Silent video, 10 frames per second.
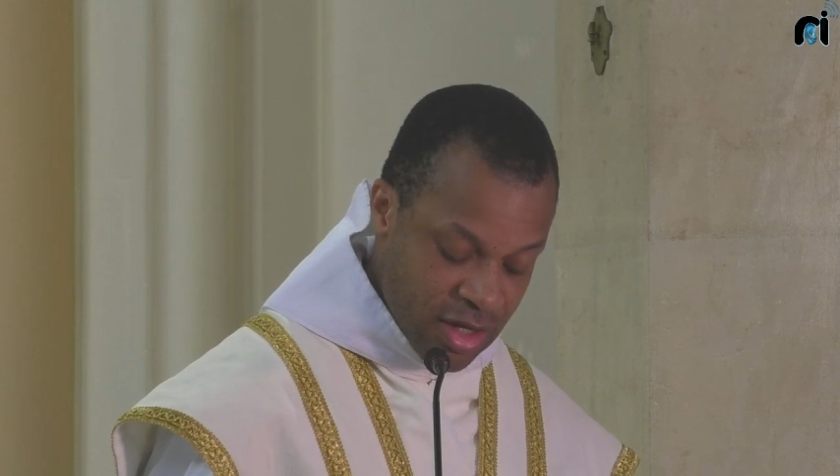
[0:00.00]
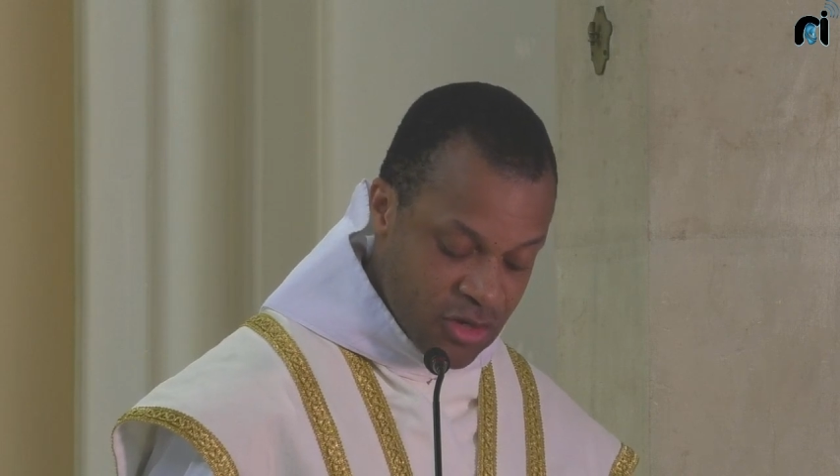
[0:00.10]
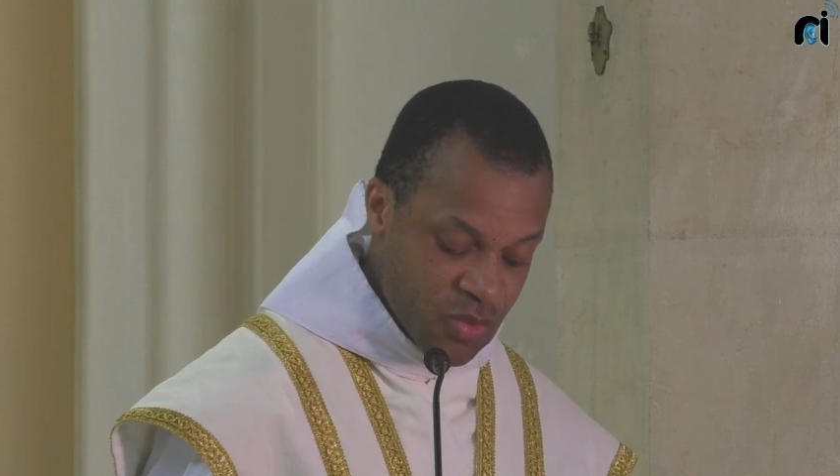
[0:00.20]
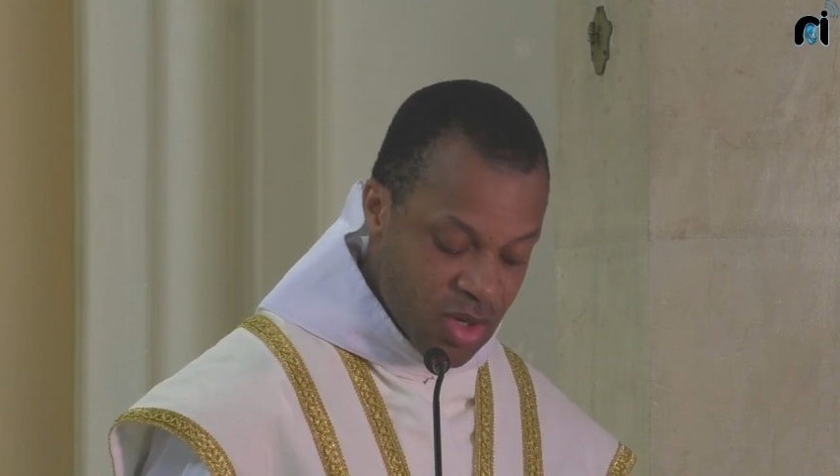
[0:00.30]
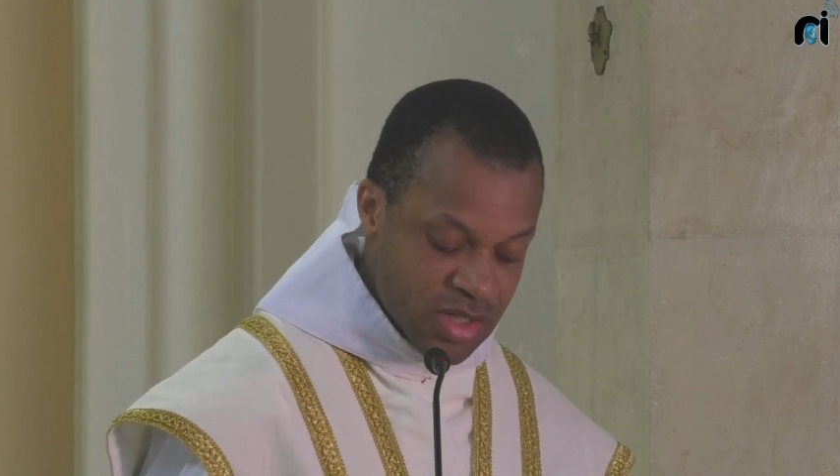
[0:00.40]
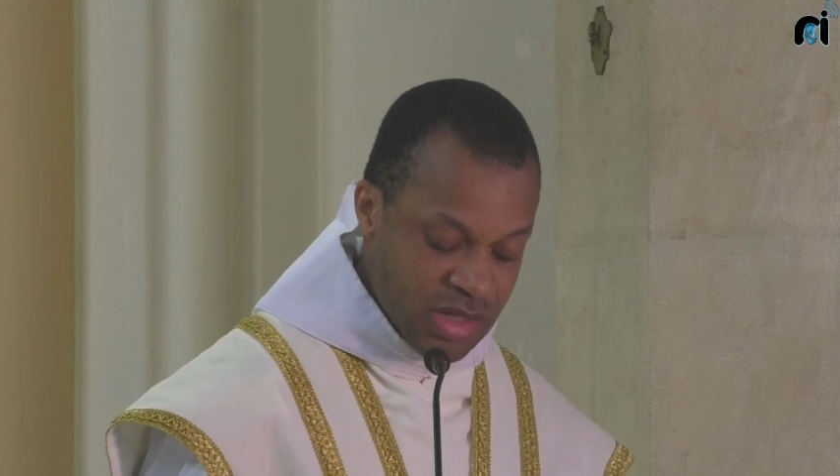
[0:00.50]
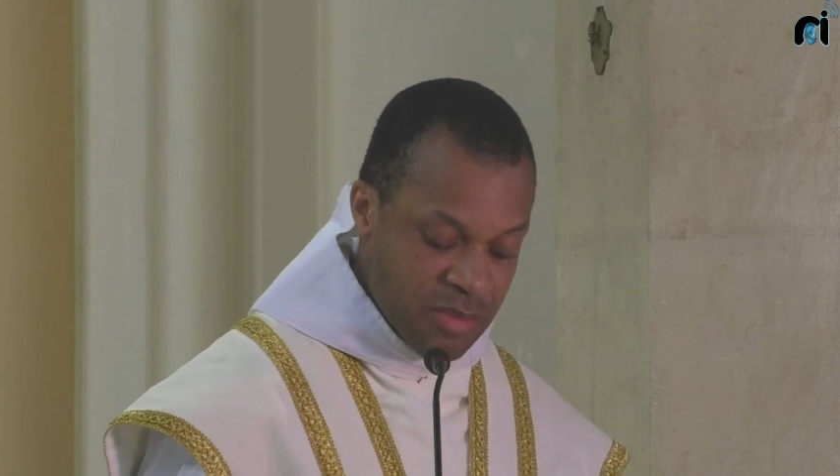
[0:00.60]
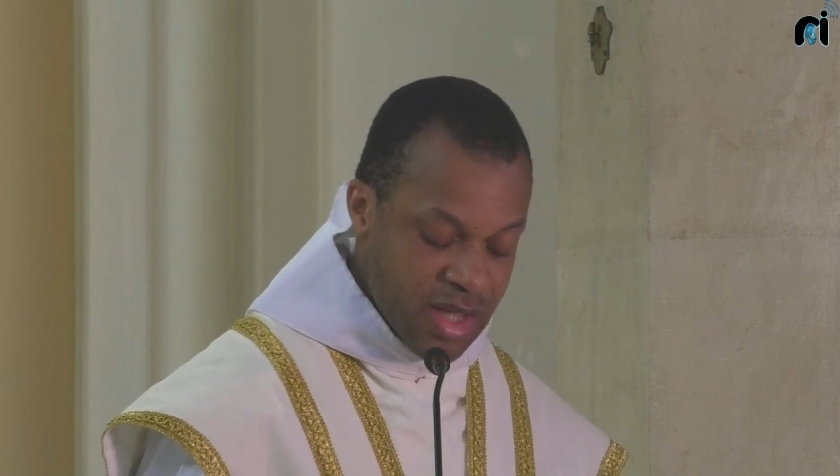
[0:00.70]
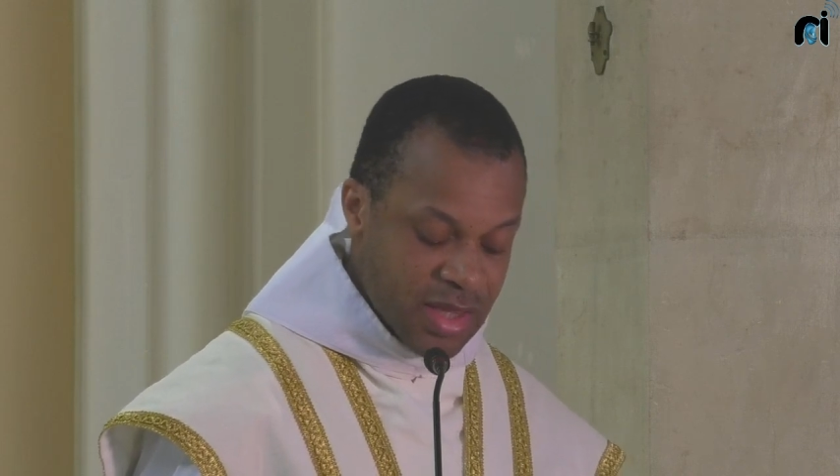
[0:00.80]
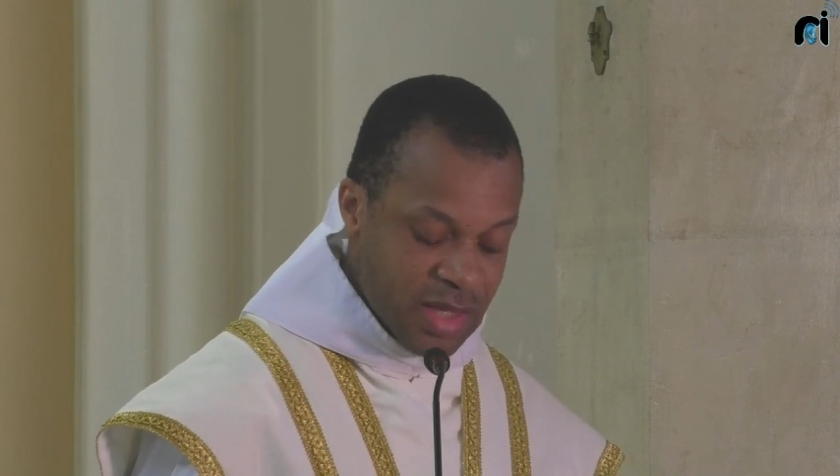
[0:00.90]
and who want to
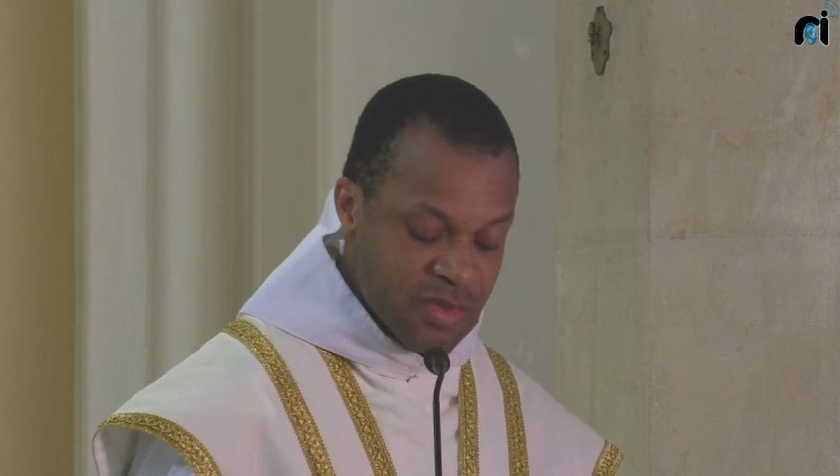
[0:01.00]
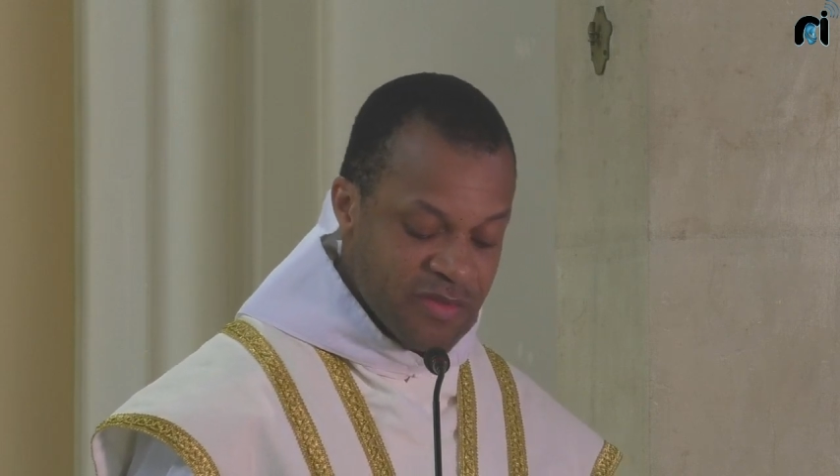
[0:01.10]
make them